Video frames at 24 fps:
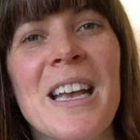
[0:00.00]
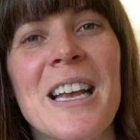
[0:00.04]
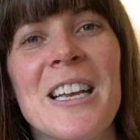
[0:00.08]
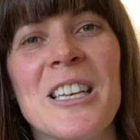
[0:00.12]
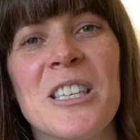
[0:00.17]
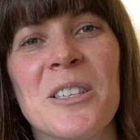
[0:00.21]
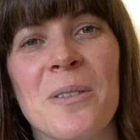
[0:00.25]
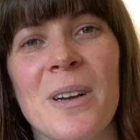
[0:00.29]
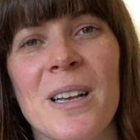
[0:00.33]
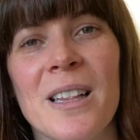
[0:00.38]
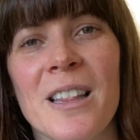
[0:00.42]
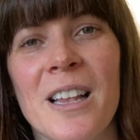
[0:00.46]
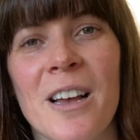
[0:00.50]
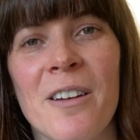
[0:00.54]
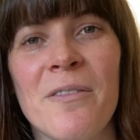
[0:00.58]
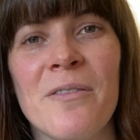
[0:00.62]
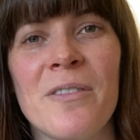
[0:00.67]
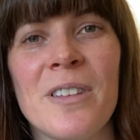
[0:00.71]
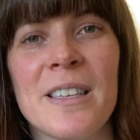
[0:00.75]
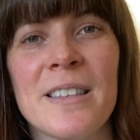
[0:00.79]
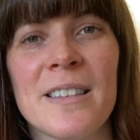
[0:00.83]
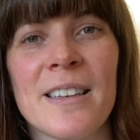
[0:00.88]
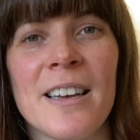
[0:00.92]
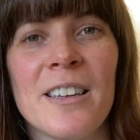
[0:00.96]
So I love
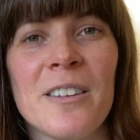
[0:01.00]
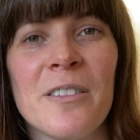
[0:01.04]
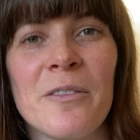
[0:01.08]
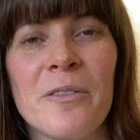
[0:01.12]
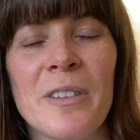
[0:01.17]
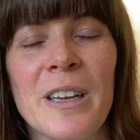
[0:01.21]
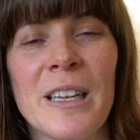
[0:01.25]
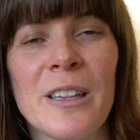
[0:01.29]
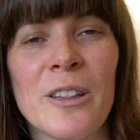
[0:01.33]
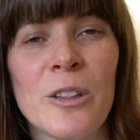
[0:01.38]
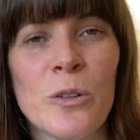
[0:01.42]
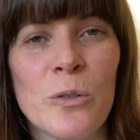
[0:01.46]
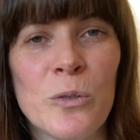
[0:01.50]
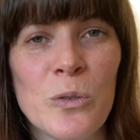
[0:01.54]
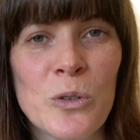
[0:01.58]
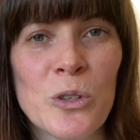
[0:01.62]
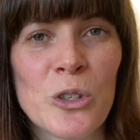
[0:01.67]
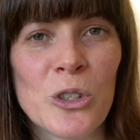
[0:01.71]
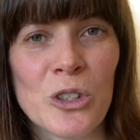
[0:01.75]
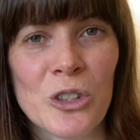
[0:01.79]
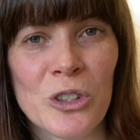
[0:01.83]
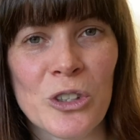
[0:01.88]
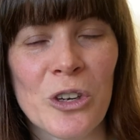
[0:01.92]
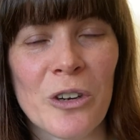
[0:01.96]
this kind of
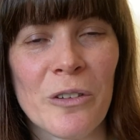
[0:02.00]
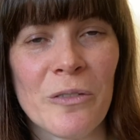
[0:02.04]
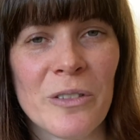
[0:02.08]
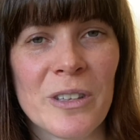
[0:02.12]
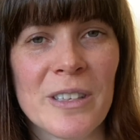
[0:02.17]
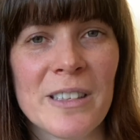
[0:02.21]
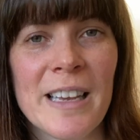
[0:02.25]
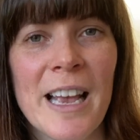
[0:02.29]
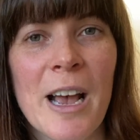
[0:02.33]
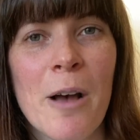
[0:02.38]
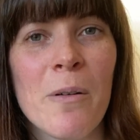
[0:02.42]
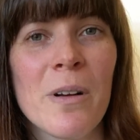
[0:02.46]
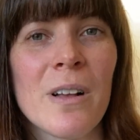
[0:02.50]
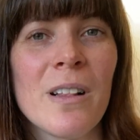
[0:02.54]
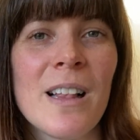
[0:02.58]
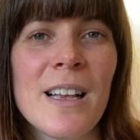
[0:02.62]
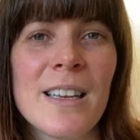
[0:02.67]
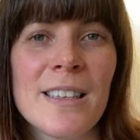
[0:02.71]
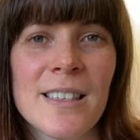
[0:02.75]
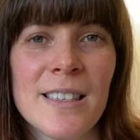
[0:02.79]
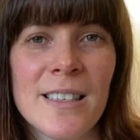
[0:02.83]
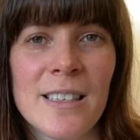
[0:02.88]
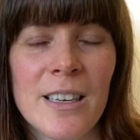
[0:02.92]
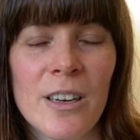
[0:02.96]
illusion of this
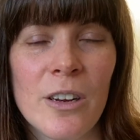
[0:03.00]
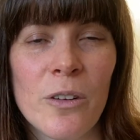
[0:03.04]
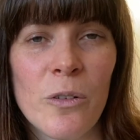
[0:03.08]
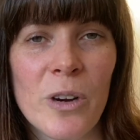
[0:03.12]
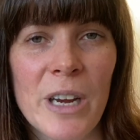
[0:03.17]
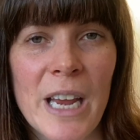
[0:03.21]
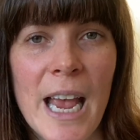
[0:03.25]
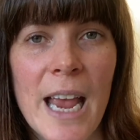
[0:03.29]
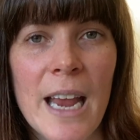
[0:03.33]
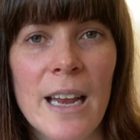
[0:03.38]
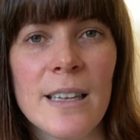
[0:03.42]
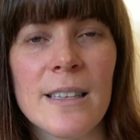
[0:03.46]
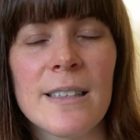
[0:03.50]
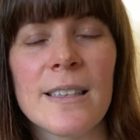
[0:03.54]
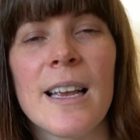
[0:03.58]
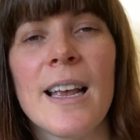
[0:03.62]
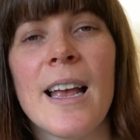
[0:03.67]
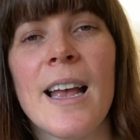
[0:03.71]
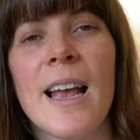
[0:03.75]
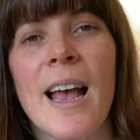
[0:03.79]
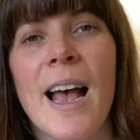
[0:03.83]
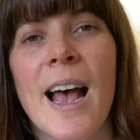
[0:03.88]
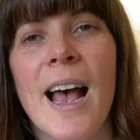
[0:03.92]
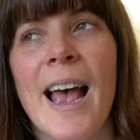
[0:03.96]
hourglass that it creates.
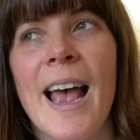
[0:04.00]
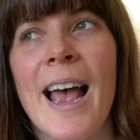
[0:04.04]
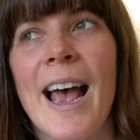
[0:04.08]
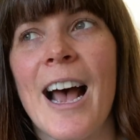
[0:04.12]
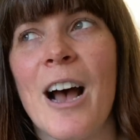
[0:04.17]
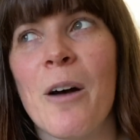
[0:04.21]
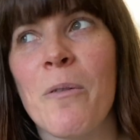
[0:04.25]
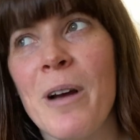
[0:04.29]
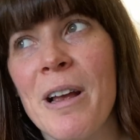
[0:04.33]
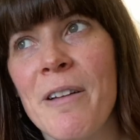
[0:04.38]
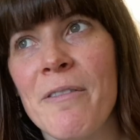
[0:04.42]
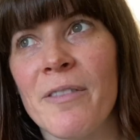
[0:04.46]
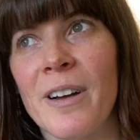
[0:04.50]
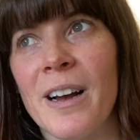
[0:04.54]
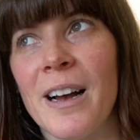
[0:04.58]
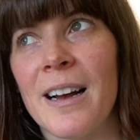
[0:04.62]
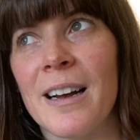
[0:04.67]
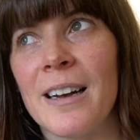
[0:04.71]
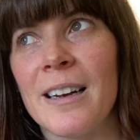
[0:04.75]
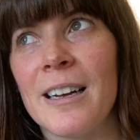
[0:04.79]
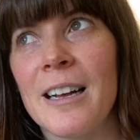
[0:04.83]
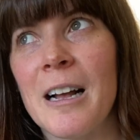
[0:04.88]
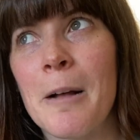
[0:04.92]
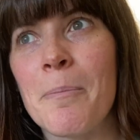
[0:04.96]

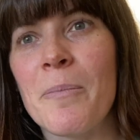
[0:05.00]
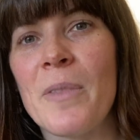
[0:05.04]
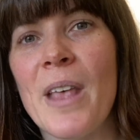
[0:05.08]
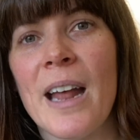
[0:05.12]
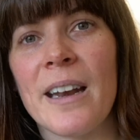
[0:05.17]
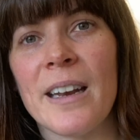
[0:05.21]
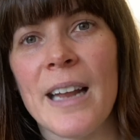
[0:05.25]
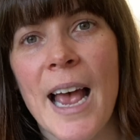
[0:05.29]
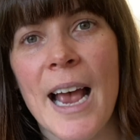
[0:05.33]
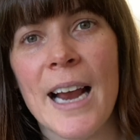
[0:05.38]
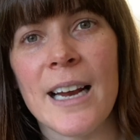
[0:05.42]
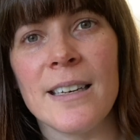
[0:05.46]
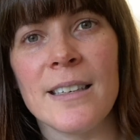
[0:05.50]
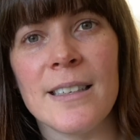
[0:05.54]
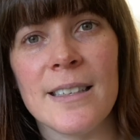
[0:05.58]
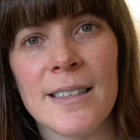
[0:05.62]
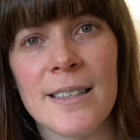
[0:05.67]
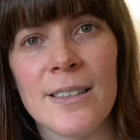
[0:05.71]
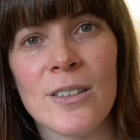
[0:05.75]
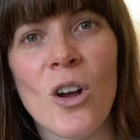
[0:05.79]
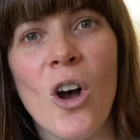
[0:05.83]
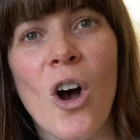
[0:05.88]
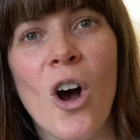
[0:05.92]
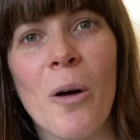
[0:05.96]
However, that
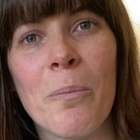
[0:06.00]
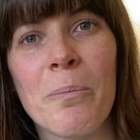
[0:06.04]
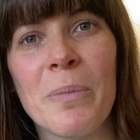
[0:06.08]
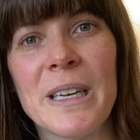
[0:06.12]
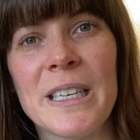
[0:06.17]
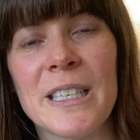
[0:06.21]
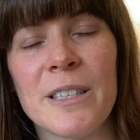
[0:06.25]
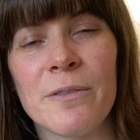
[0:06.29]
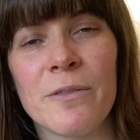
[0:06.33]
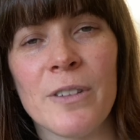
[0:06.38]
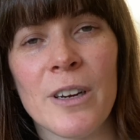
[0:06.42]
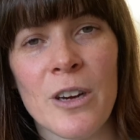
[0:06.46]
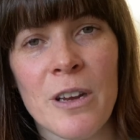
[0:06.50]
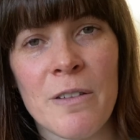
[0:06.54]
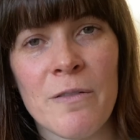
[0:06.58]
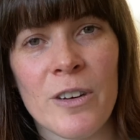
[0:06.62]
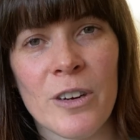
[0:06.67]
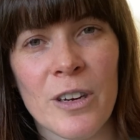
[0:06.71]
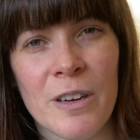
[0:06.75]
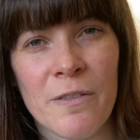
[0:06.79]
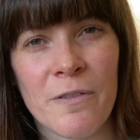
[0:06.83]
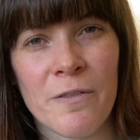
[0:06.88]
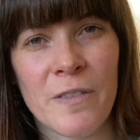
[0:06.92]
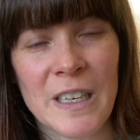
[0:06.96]
Agnes top is very,
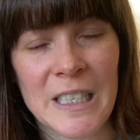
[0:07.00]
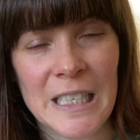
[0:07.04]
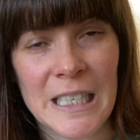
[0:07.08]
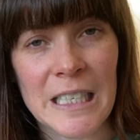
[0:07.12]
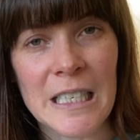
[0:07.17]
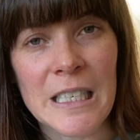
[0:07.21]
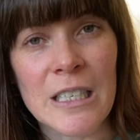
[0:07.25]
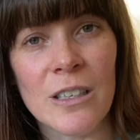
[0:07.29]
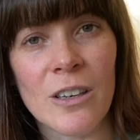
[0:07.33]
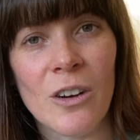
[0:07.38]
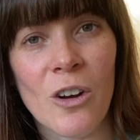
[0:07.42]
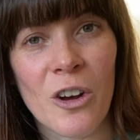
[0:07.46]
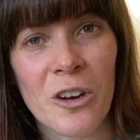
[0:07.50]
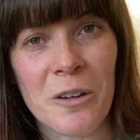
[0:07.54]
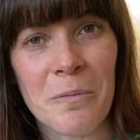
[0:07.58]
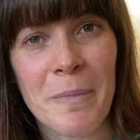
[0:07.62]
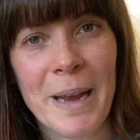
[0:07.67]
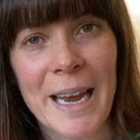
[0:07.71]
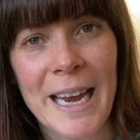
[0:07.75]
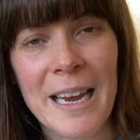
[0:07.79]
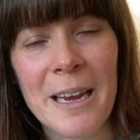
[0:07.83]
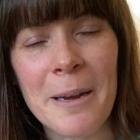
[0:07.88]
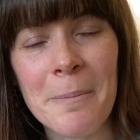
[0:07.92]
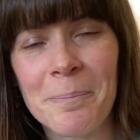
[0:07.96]
very fitted on
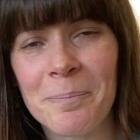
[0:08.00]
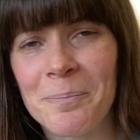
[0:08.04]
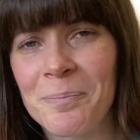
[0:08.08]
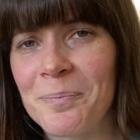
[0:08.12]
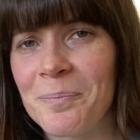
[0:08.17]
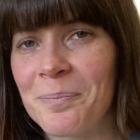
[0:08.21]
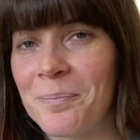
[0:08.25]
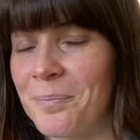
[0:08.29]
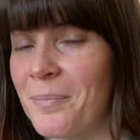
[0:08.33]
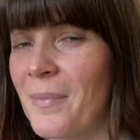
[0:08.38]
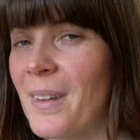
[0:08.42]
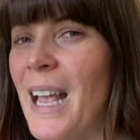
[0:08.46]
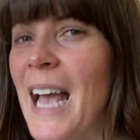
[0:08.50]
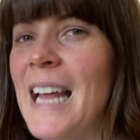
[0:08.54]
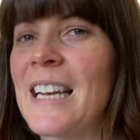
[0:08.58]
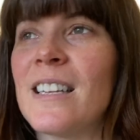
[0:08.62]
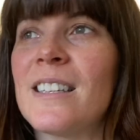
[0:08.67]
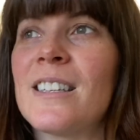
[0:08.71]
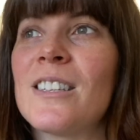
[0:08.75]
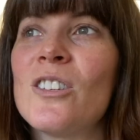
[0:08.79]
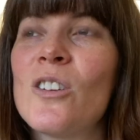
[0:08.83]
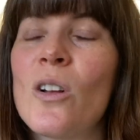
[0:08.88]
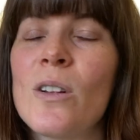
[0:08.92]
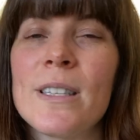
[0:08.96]
me, and
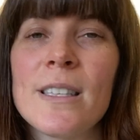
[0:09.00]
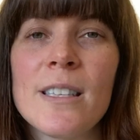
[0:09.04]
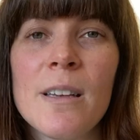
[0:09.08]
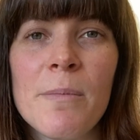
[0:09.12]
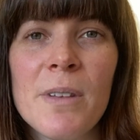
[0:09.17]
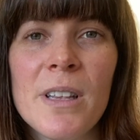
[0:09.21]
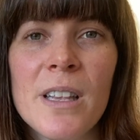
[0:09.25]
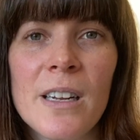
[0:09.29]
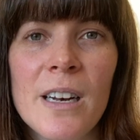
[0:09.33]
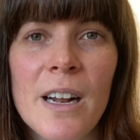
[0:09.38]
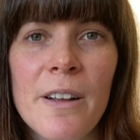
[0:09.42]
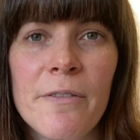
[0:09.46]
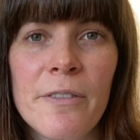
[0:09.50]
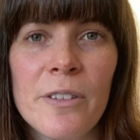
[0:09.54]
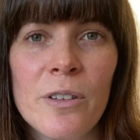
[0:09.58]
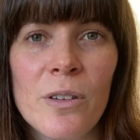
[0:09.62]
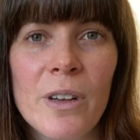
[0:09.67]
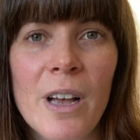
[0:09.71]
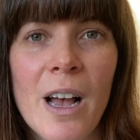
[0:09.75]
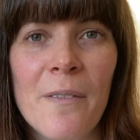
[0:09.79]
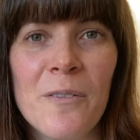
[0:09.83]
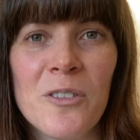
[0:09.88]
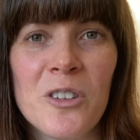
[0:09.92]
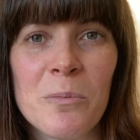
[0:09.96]
it's not something that I feel
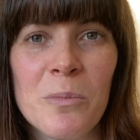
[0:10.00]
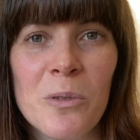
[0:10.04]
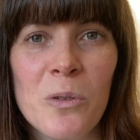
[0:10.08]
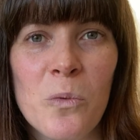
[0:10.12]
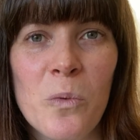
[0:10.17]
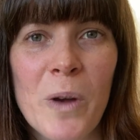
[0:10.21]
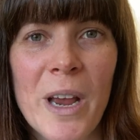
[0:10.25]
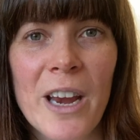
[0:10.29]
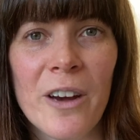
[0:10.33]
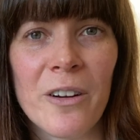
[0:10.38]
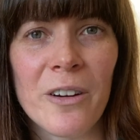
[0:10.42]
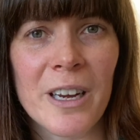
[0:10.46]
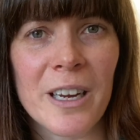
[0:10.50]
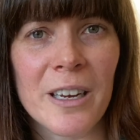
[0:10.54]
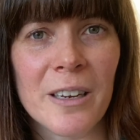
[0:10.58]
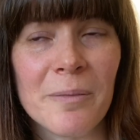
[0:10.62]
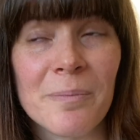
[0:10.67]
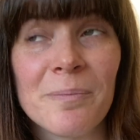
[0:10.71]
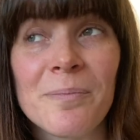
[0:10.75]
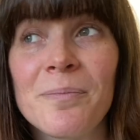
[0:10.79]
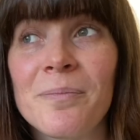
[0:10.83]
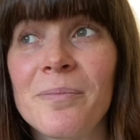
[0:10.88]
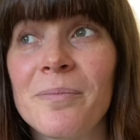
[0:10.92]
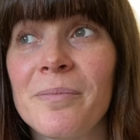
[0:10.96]
comfortable
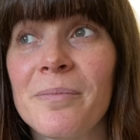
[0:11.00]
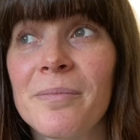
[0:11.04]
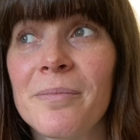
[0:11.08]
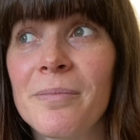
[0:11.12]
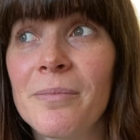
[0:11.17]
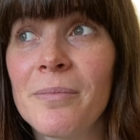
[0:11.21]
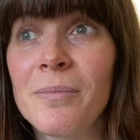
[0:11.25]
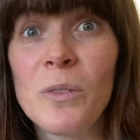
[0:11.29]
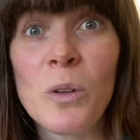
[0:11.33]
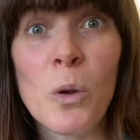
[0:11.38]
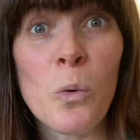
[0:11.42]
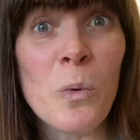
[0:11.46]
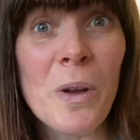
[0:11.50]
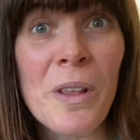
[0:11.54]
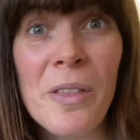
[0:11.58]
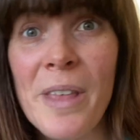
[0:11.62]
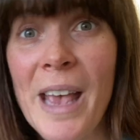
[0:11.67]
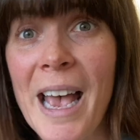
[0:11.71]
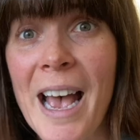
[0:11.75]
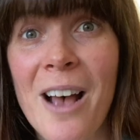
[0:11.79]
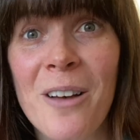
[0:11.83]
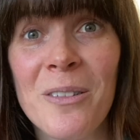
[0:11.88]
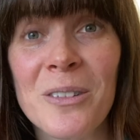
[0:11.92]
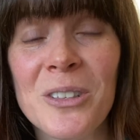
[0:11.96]
wearing
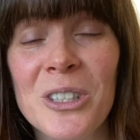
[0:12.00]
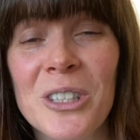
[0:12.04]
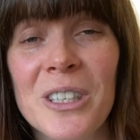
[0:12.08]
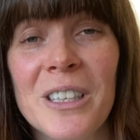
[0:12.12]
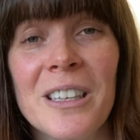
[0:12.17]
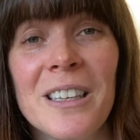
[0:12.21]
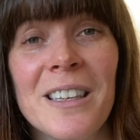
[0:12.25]
without